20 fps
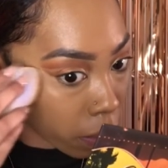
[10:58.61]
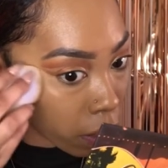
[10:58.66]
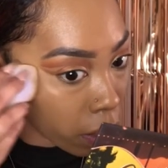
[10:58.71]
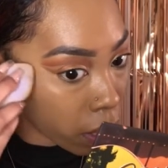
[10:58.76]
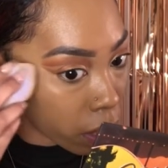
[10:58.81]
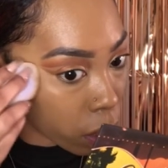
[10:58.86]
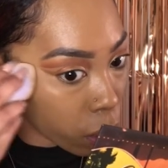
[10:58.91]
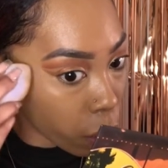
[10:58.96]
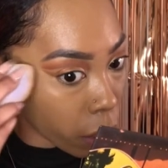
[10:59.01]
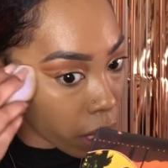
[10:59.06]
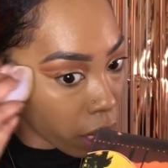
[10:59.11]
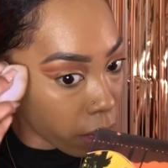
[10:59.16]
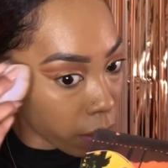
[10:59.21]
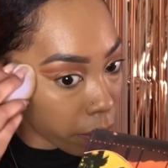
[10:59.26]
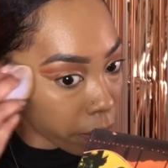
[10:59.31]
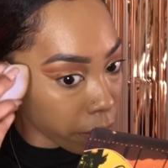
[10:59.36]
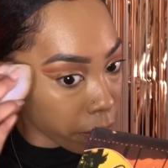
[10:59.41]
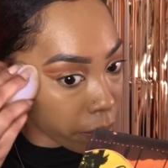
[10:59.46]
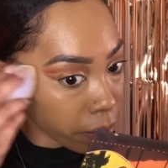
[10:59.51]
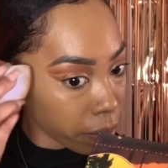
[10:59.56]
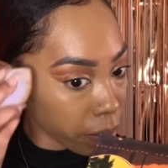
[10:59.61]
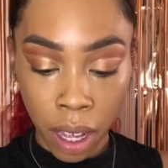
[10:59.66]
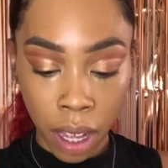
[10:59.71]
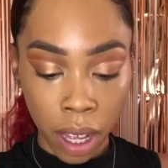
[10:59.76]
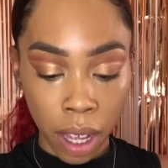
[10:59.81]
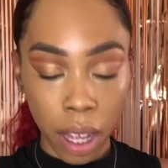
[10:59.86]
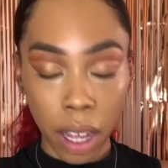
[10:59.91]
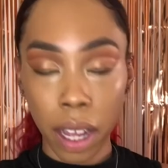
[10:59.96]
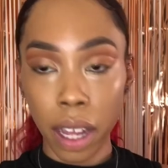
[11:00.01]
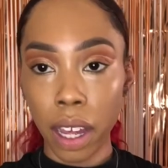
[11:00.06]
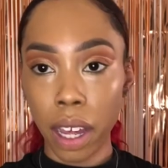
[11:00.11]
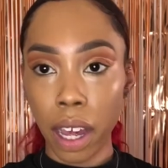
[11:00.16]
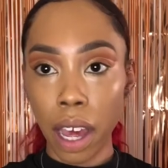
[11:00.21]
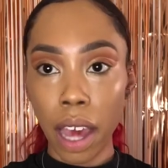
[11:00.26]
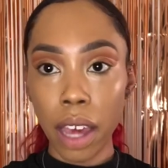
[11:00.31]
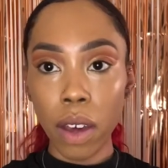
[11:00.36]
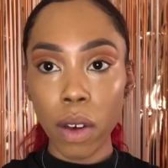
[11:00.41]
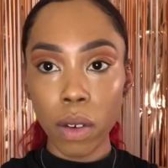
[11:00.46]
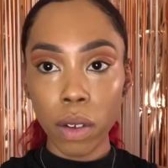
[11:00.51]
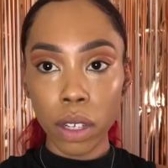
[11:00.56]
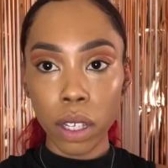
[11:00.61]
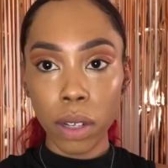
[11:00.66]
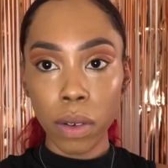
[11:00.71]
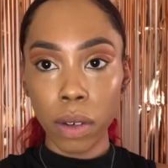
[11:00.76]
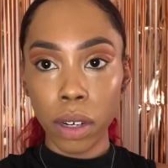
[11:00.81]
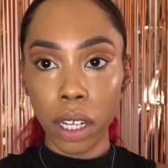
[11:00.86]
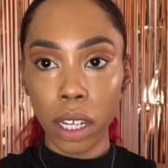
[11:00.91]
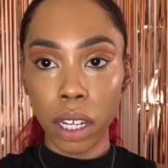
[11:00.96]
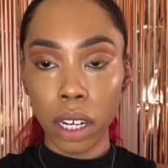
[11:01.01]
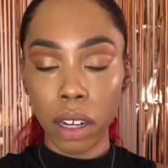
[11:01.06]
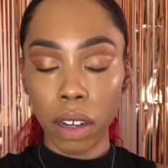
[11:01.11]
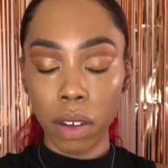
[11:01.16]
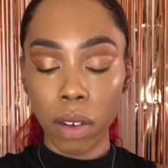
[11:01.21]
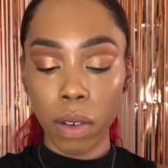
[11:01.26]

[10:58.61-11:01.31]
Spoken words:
I swear. I also need a